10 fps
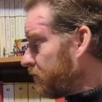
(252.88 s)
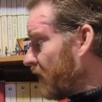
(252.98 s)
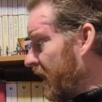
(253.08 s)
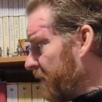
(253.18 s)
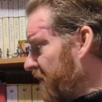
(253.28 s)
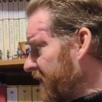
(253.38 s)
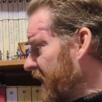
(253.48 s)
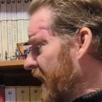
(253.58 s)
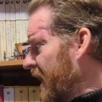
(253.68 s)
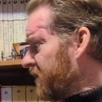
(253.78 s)
And I'm not
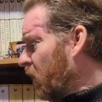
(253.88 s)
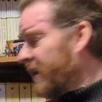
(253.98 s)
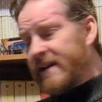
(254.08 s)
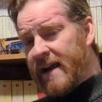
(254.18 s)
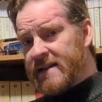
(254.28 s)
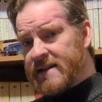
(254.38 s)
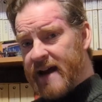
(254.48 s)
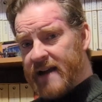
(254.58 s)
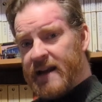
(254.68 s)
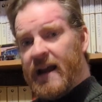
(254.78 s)
totally against
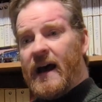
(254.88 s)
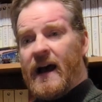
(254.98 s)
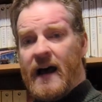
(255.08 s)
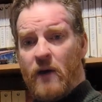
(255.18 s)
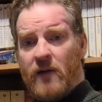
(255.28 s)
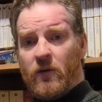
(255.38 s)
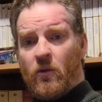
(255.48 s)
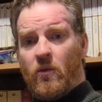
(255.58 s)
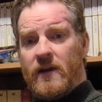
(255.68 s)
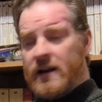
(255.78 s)
that.
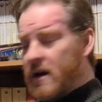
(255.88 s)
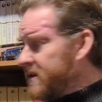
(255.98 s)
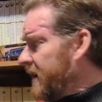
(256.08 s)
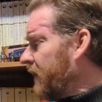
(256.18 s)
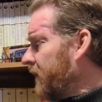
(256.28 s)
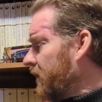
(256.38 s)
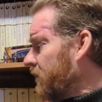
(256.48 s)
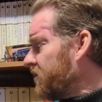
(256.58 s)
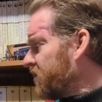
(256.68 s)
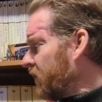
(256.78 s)
However, in Ontario,
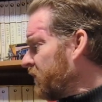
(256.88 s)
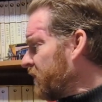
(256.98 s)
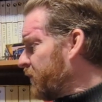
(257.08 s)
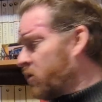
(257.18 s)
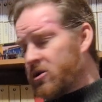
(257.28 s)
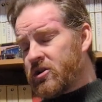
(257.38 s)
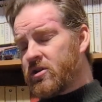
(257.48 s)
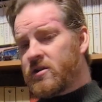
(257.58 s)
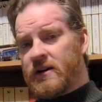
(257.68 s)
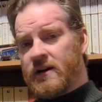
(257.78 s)
certainly with a
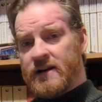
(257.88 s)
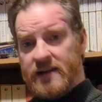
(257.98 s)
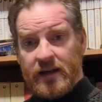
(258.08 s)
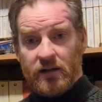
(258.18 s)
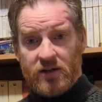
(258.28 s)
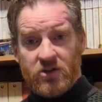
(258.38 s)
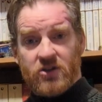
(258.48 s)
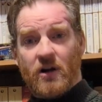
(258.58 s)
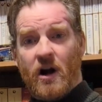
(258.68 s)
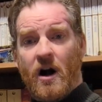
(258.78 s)
push in
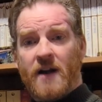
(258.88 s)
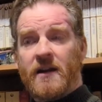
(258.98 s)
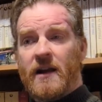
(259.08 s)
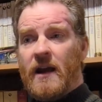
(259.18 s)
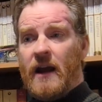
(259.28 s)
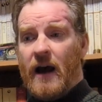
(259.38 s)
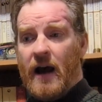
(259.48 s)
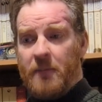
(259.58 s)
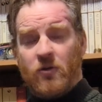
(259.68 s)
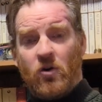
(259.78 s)
English on
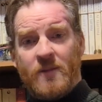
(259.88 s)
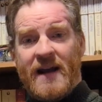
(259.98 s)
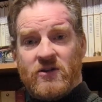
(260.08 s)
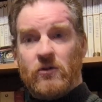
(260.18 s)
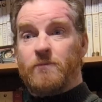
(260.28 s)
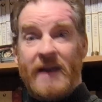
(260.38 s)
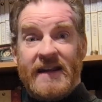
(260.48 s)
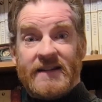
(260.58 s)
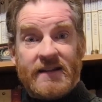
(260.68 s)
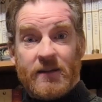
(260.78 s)
going back to a
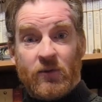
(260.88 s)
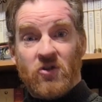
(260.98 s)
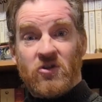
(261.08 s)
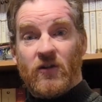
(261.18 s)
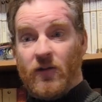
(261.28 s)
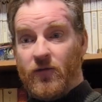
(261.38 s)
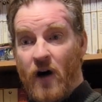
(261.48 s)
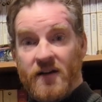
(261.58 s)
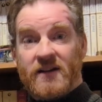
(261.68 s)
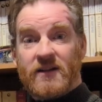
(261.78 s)
basics approach,
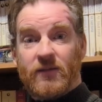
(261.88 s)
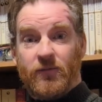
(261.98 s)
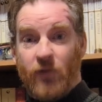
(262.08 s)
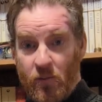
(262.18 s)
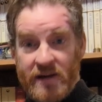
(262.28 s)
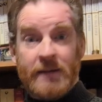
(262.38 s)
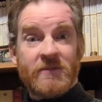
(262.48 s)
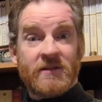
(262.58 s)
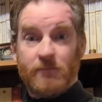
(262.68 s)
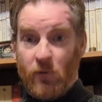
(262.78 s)
phonics,
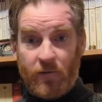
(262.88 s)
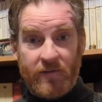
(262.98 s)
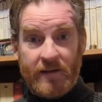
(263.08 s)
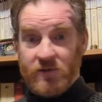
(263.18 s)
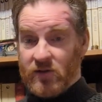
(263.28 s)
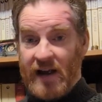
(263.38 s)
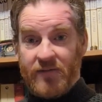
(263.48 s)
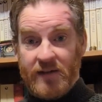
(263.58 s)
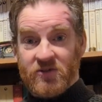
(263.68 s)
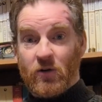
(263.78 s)
phonemes, morphemes,
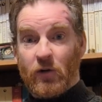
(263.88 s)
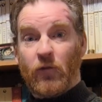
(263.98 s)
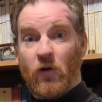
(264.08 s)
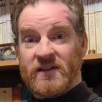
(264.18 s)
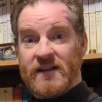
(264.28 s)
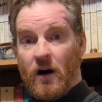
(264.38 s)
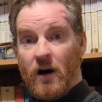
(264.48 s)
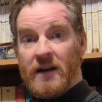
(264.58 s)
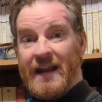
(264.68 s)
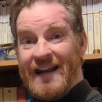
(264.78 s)
graphemes, sort of focusing
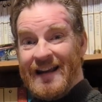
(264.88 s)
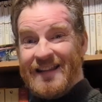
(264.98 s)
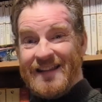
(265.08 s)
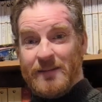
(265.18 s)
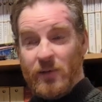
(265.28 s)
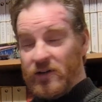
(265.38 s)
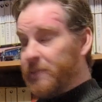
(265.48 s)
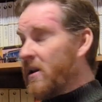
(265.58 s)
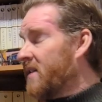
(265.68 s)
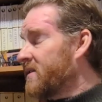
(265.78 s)
on the
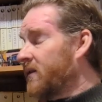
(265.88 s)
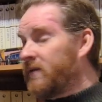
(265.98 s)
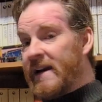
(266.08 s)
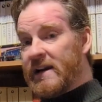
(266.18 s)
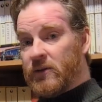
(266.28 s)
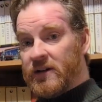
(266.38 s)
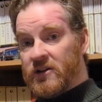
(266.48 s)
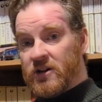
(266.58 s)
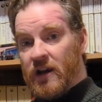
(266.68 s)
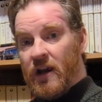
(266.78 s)
building blocks of language,